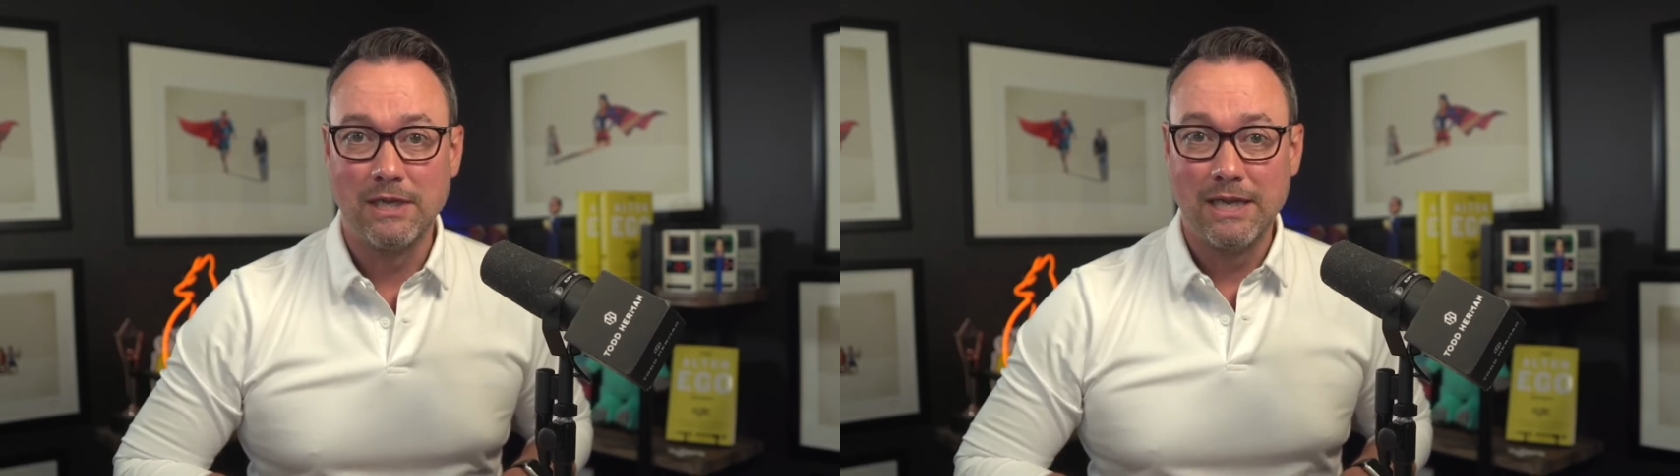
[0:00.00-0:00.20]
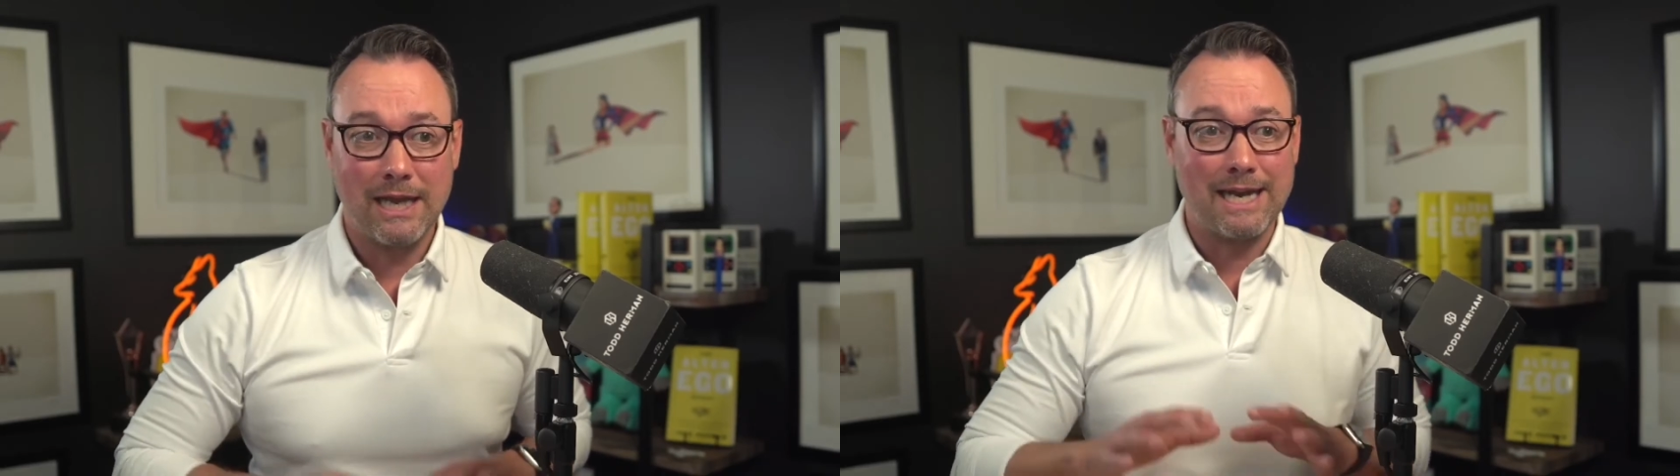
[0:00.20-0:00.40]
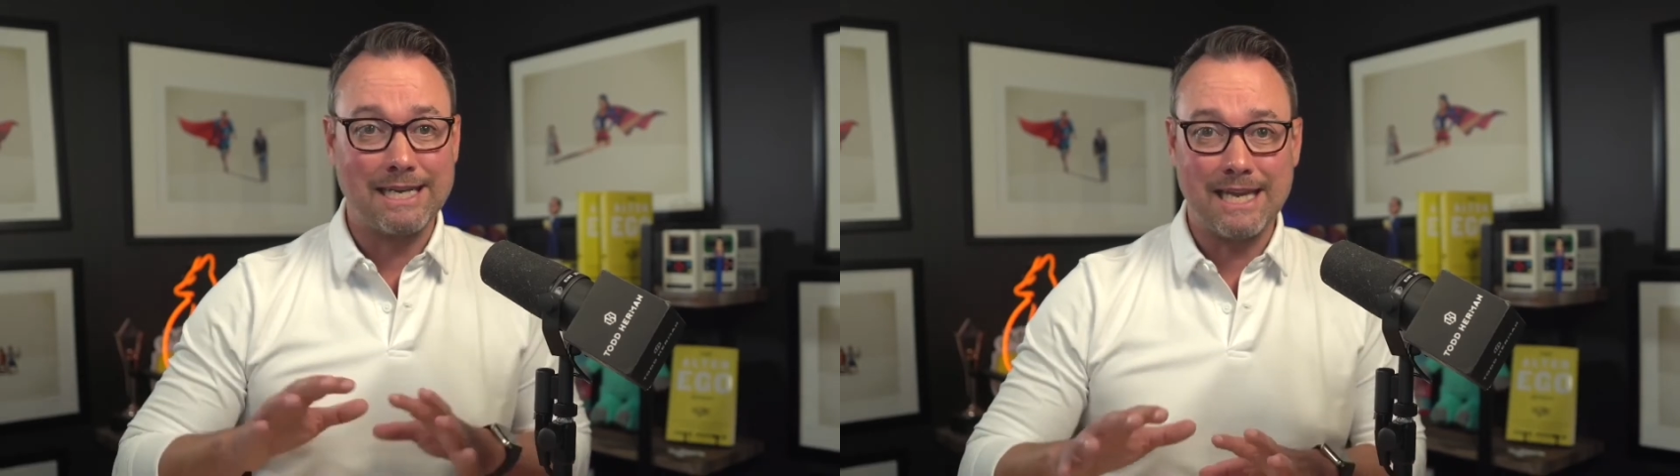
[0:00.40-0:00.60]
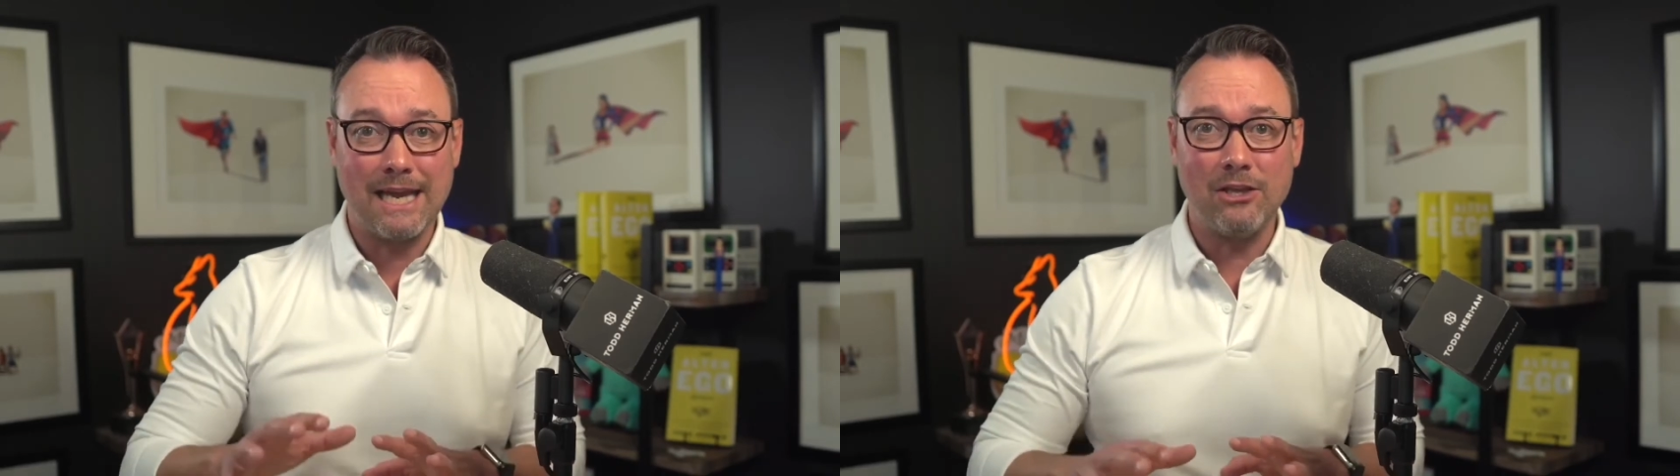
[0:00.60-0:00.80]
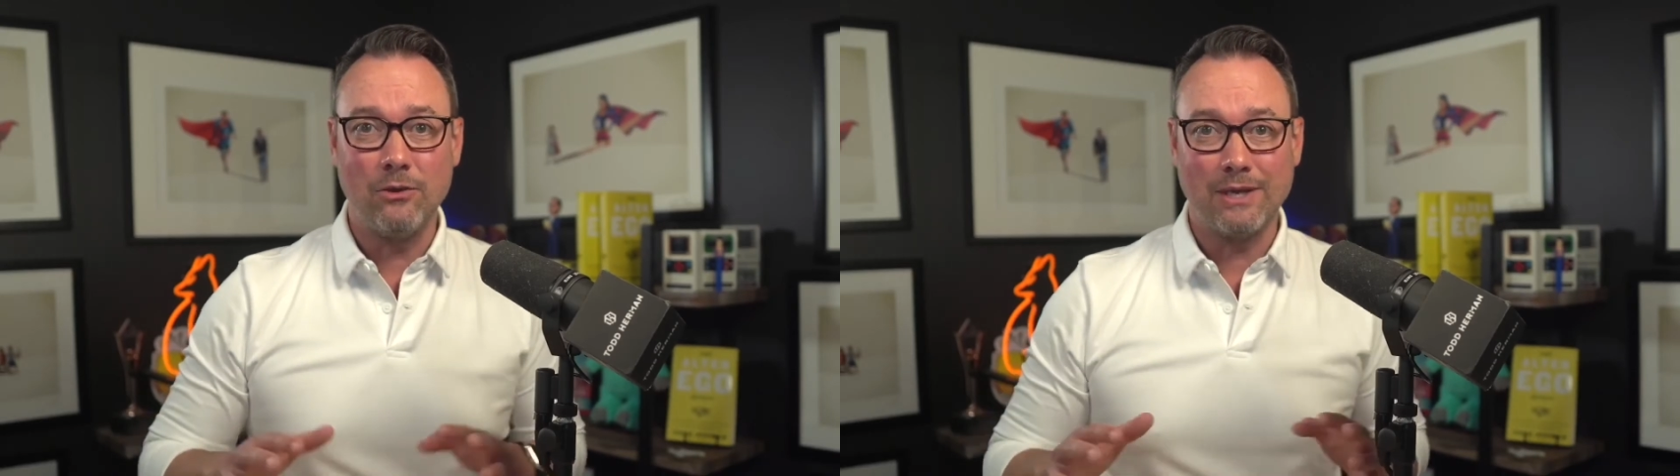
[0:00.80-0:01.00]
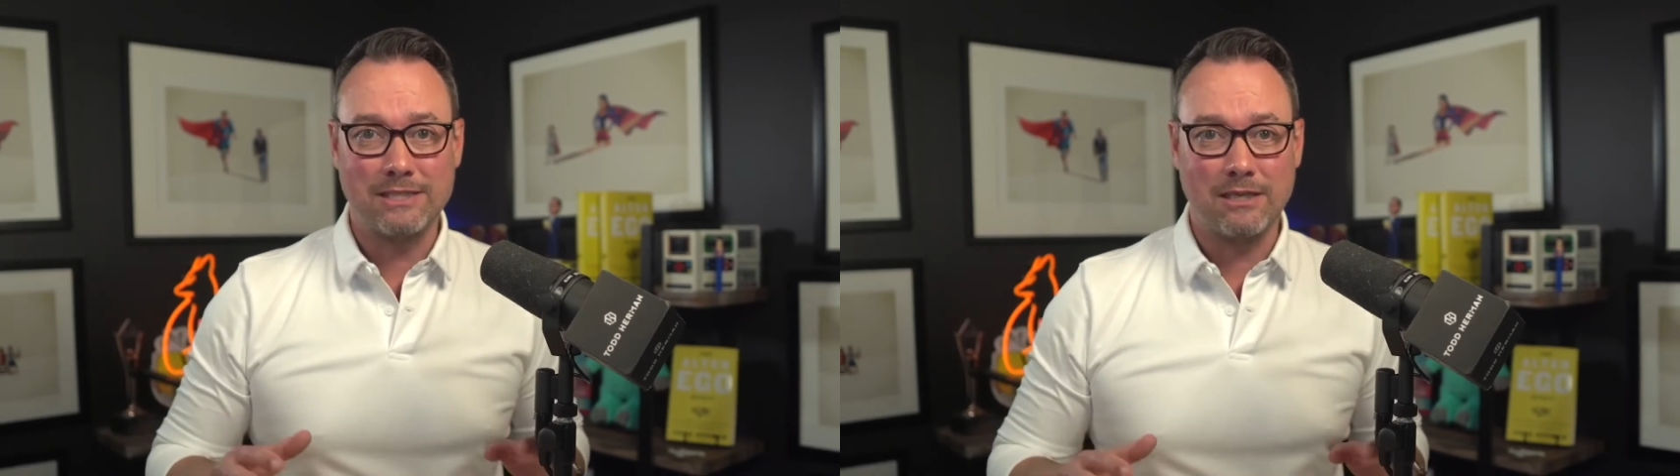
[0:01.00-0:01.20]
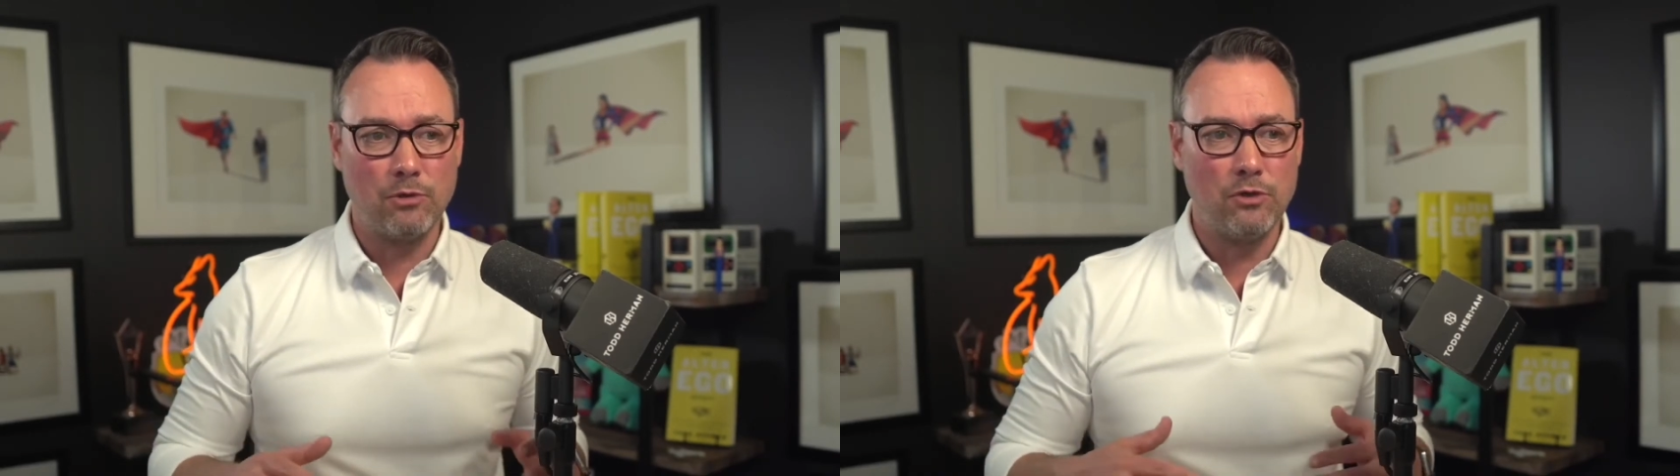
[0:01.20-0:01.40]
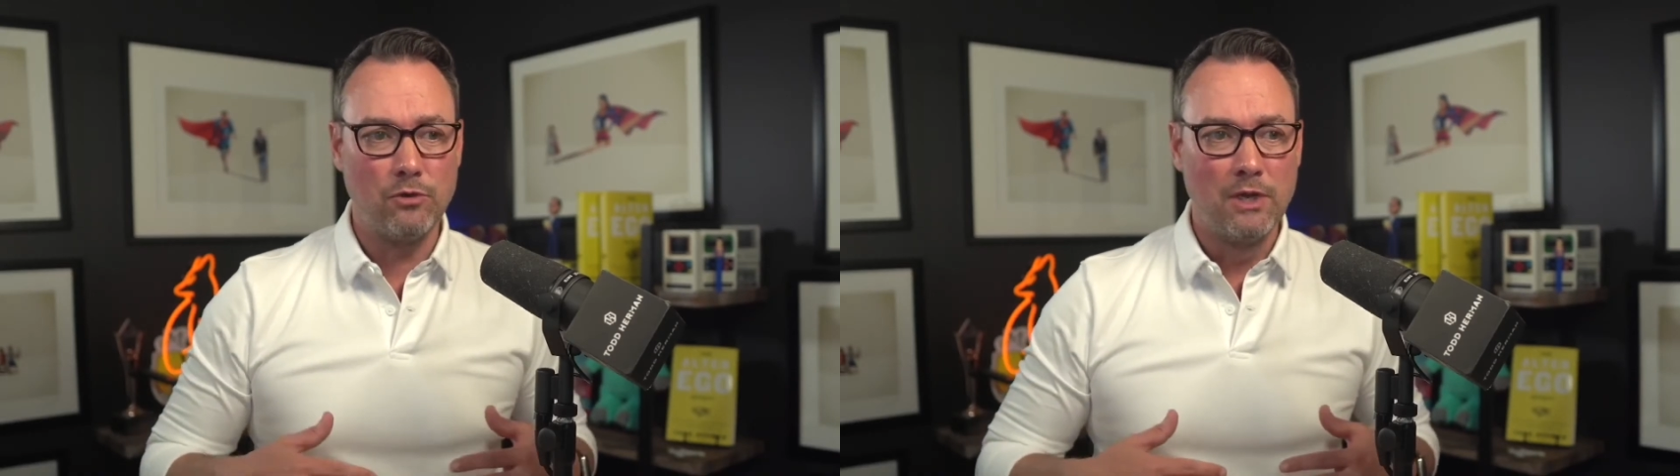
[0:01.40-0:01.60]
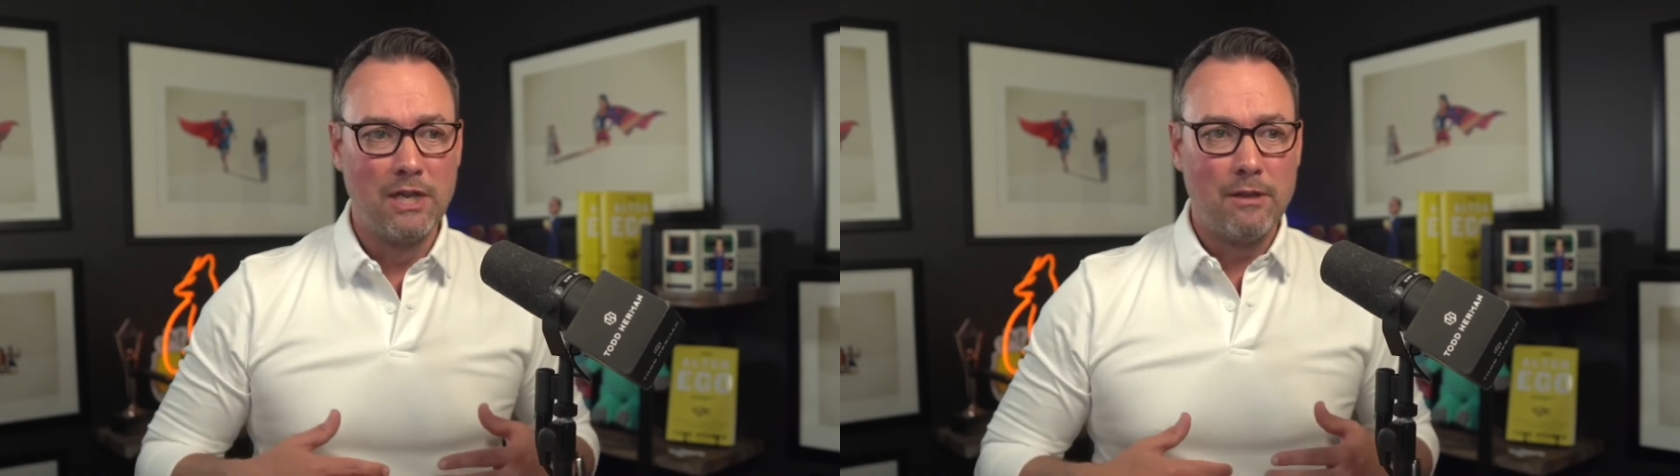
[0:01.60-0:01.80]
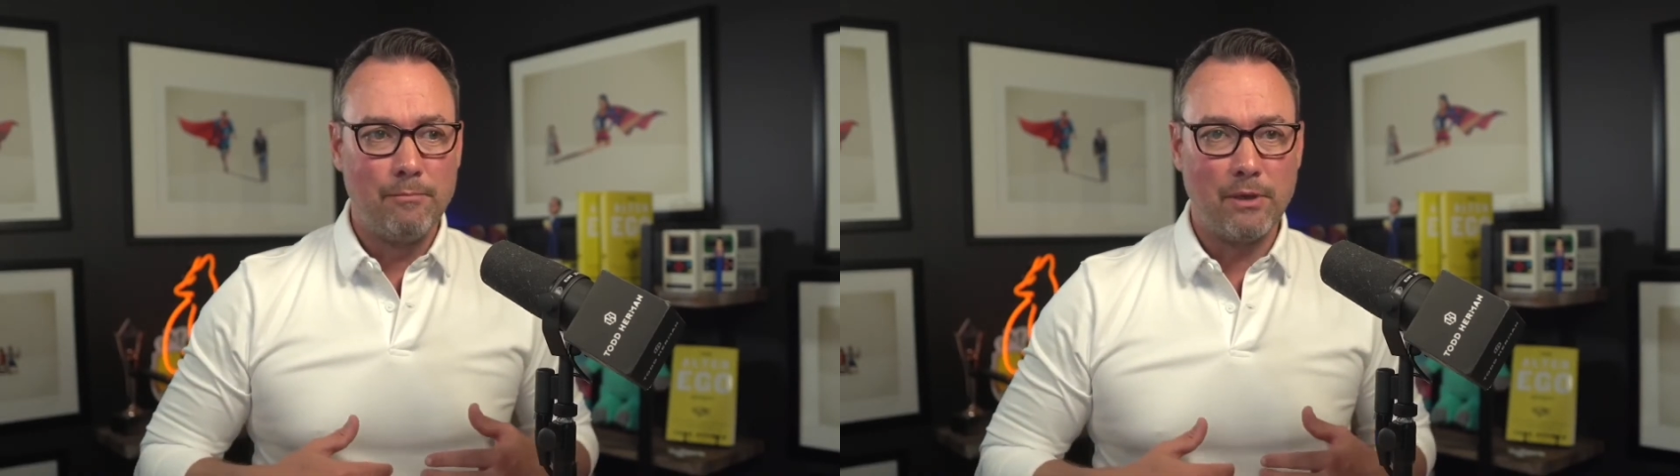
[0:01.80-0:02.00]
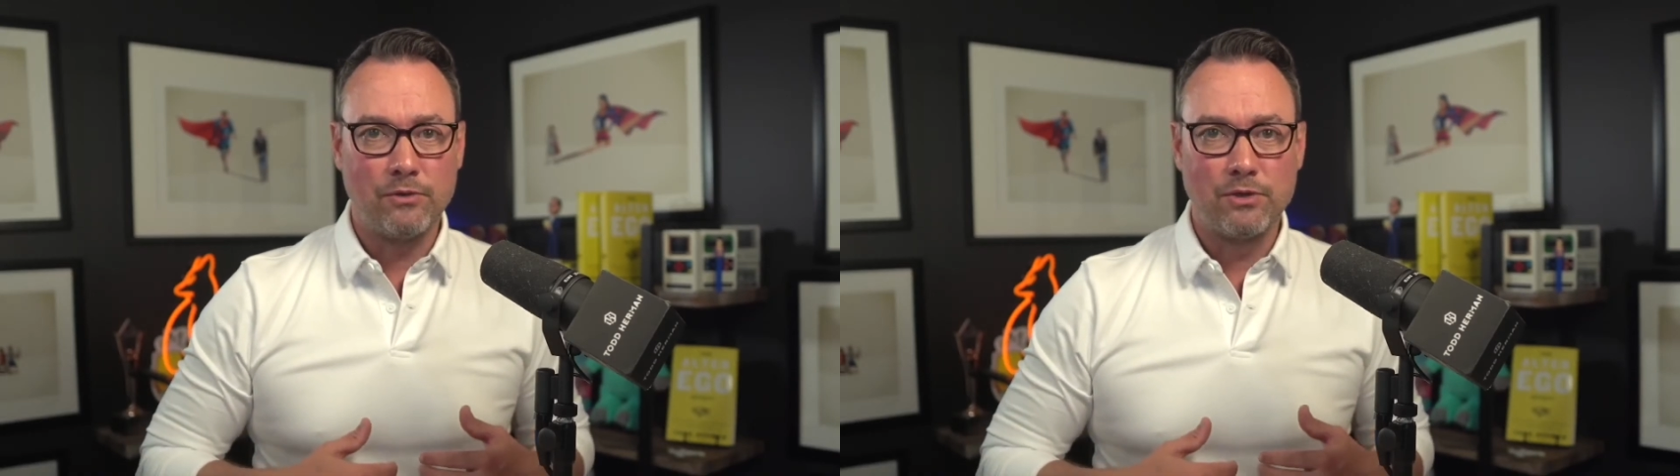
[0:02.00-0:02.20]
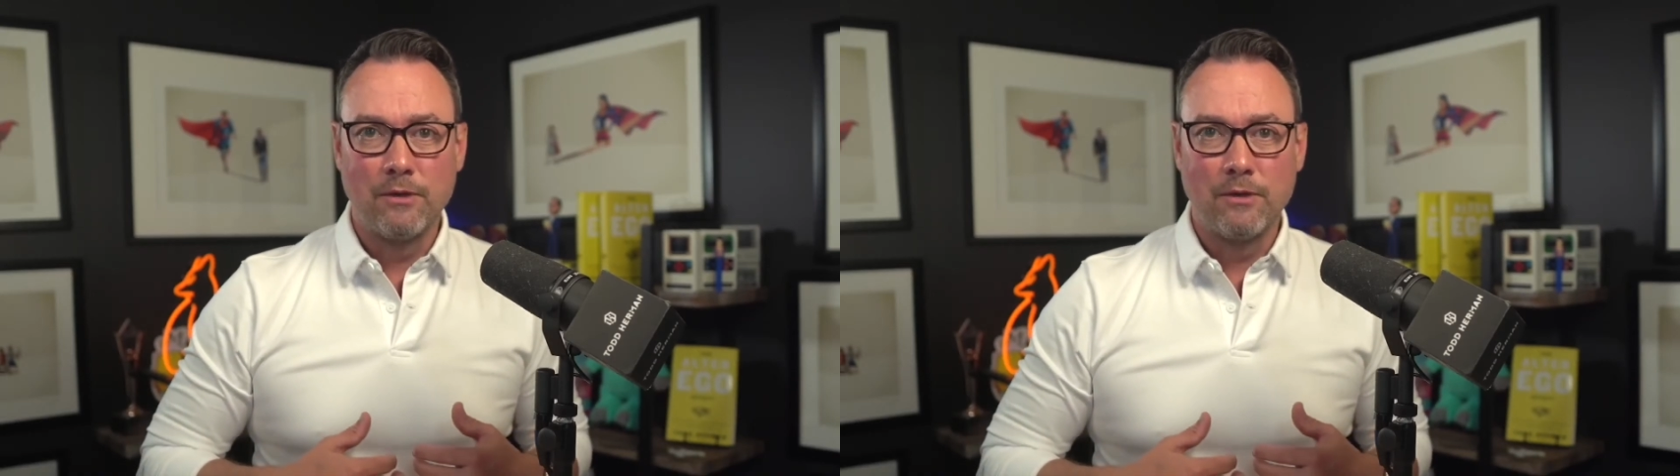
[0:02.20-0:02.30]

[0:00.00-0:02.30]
And I can tell you, as someone who built